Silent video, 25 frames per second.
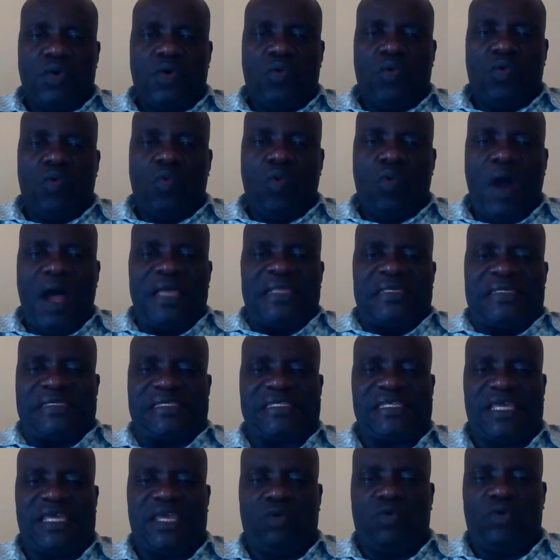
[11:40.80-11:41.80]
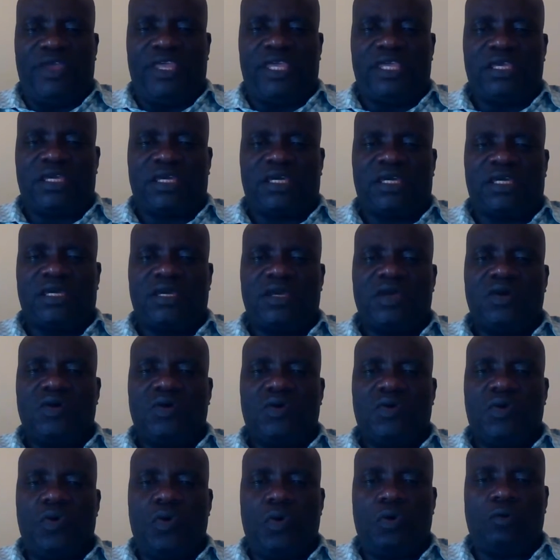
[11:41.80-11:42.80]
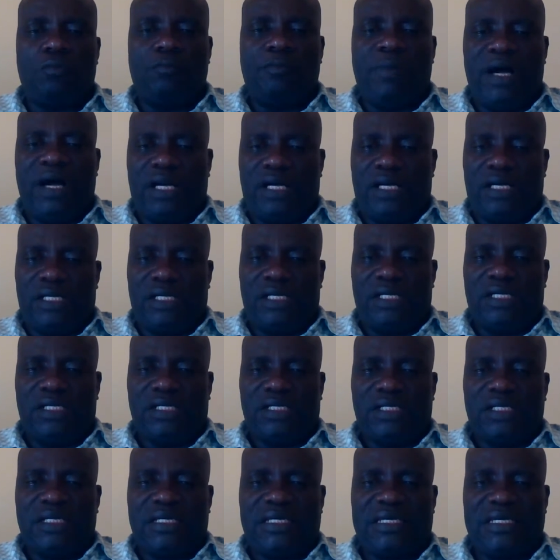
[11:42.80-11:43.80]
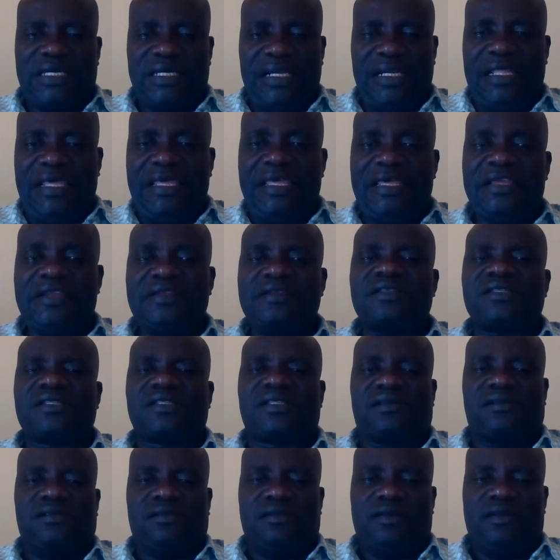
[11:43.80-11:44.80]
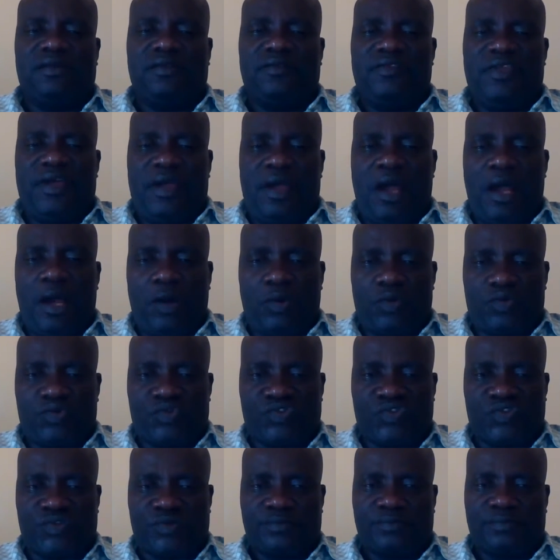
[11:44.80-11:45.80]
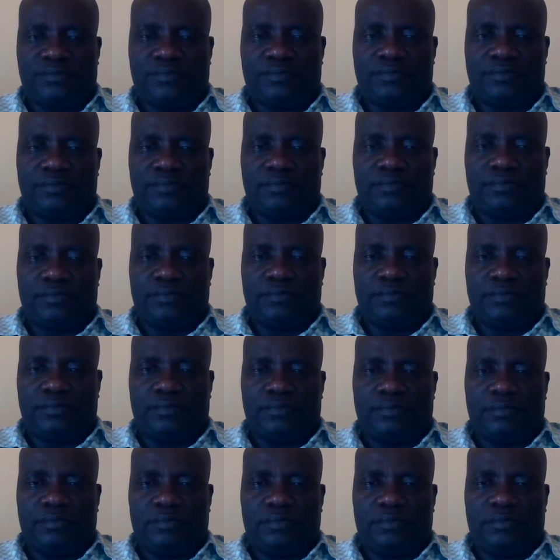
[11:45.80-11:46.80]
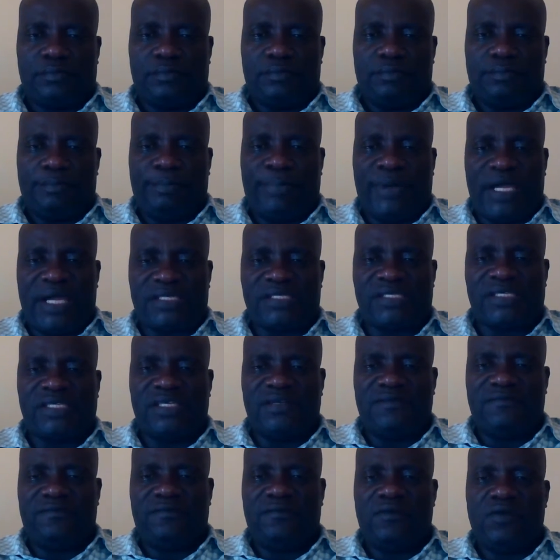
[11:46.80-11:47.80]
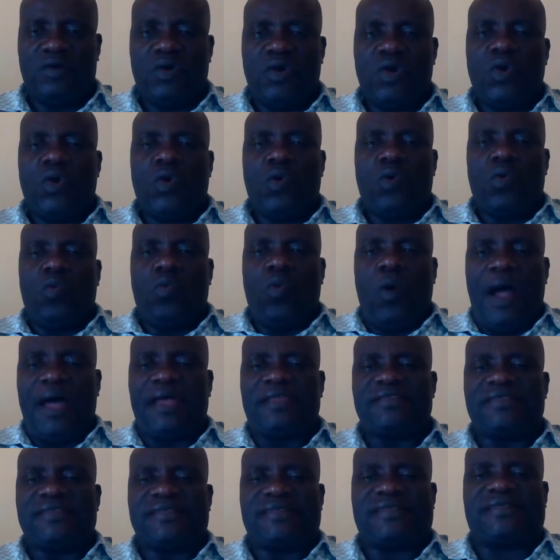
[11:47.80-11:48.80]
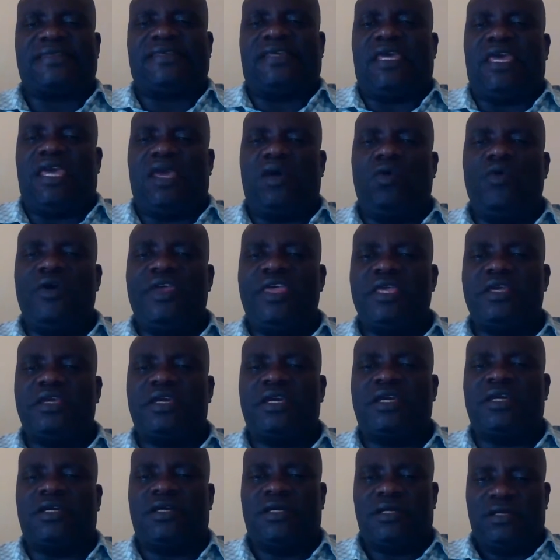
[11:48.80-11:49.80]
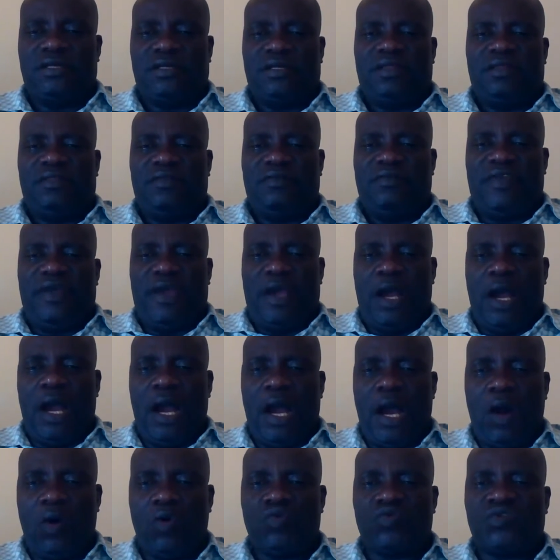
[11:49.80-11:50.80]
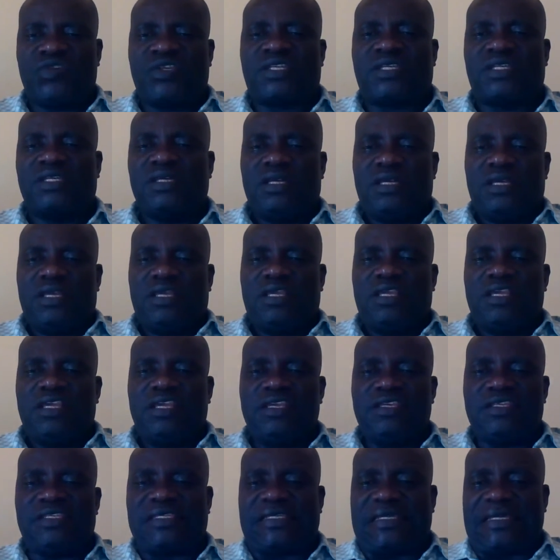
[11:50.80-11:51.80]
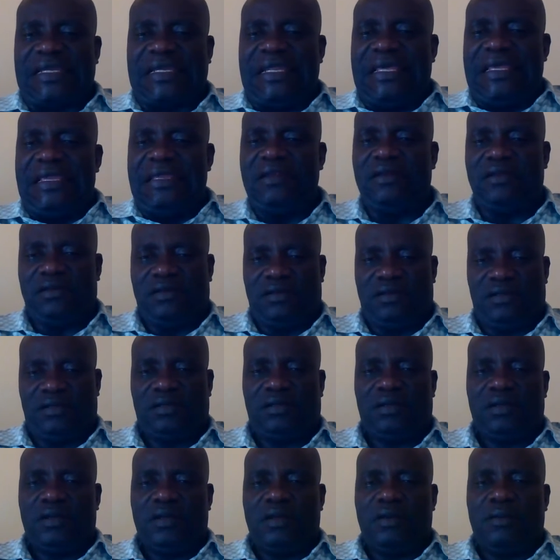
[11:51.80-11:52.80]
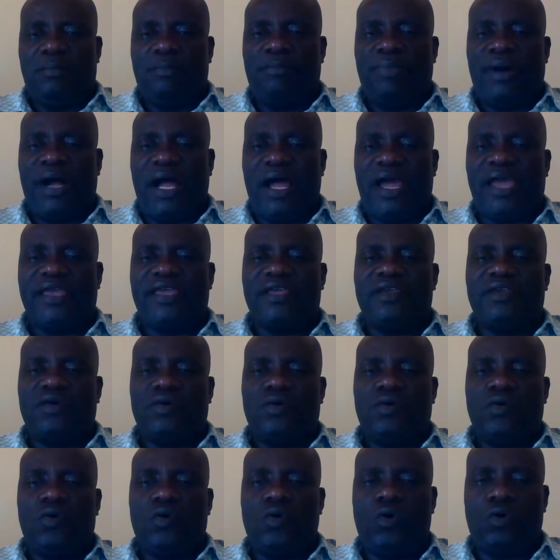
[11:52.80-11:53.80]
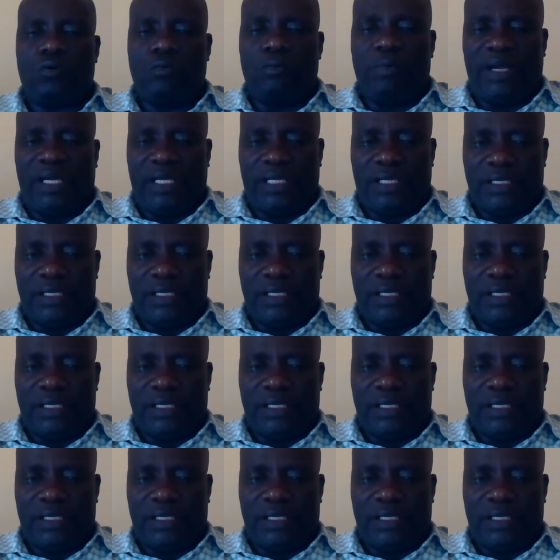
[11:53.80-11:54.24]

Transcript: Once a week, Ukbad cleans the house. Passive, once a week, the house is cleaned by hook